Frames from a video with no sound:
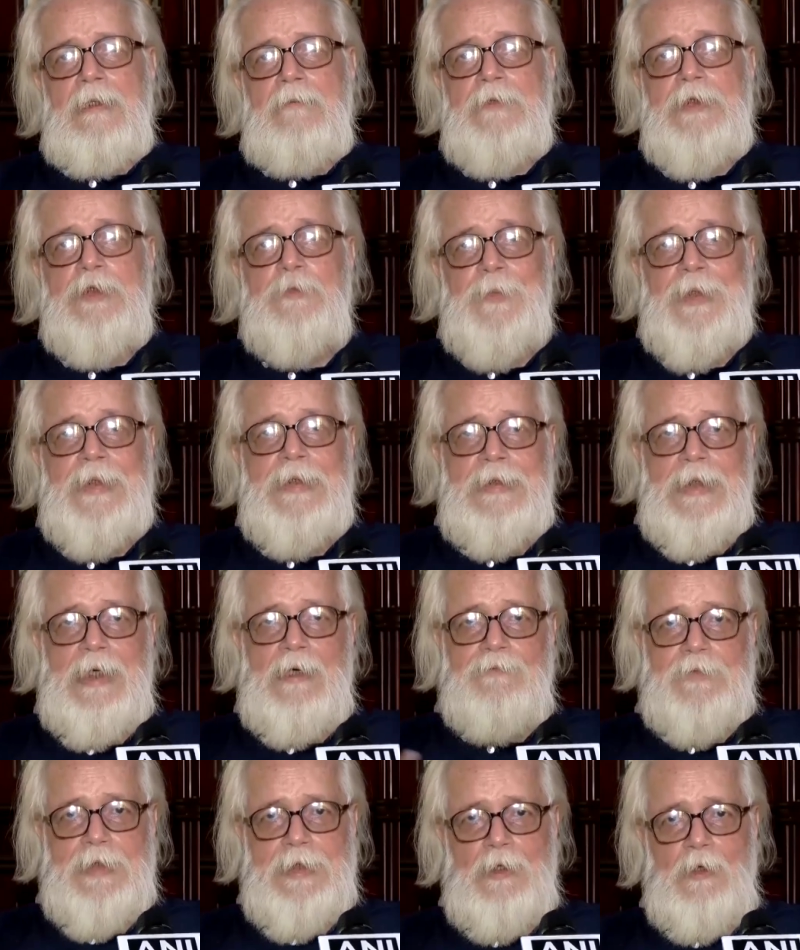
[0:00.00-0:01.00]
Which means
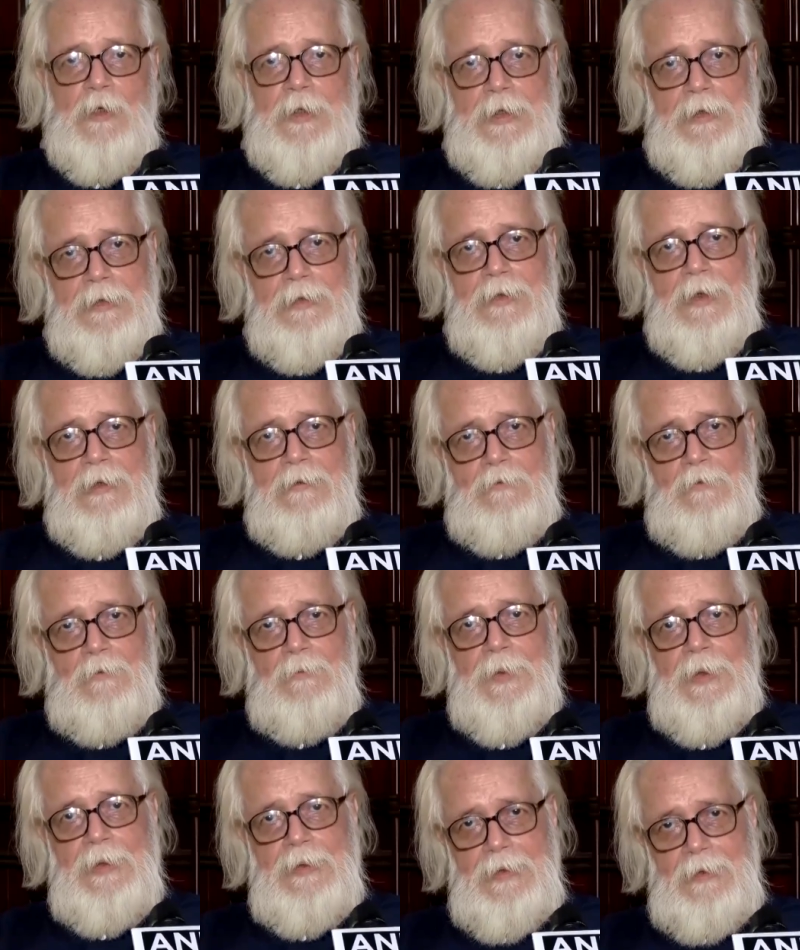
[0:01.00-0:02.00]
after docking, they
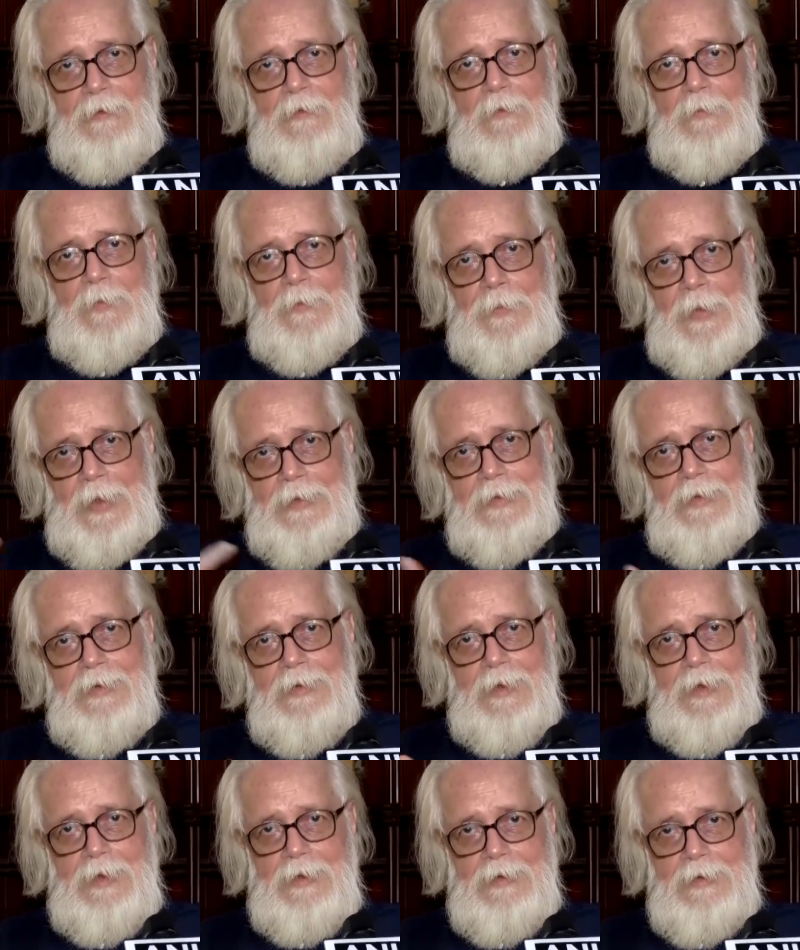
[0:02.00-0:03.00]
will be passing
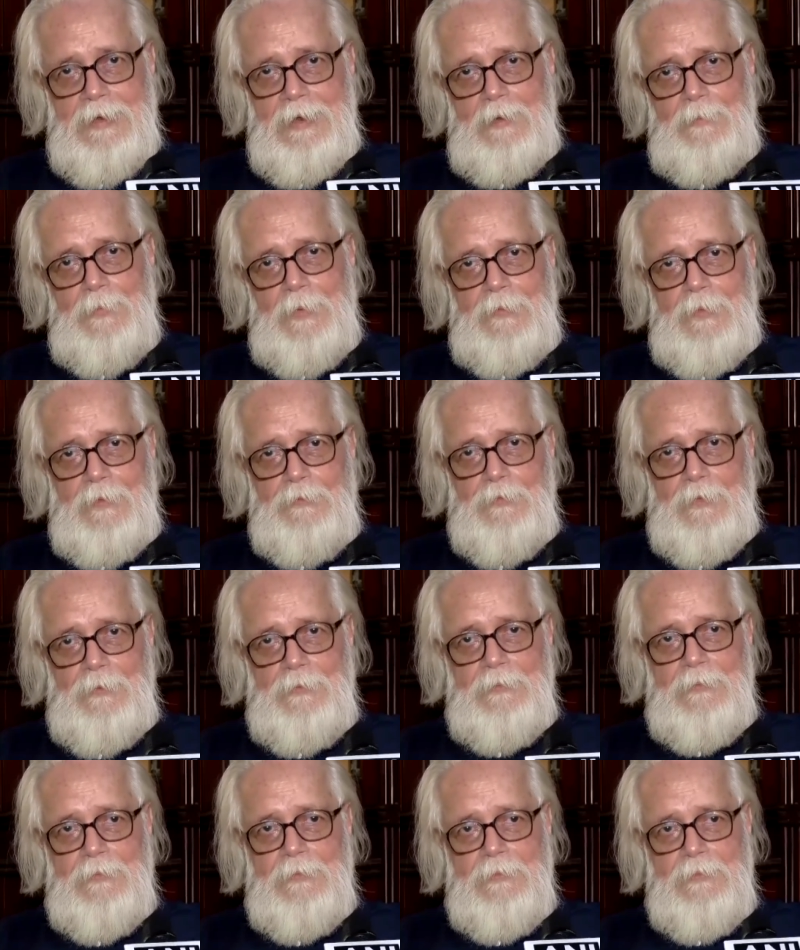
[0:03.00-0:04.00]
the electrical power
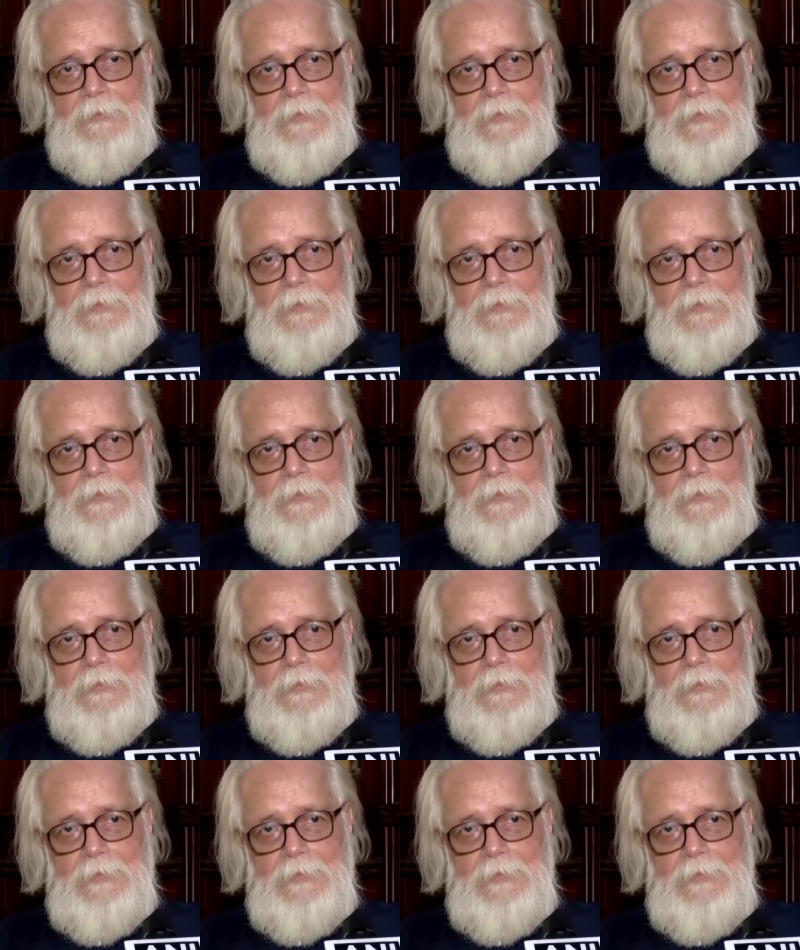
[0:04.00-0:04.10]
from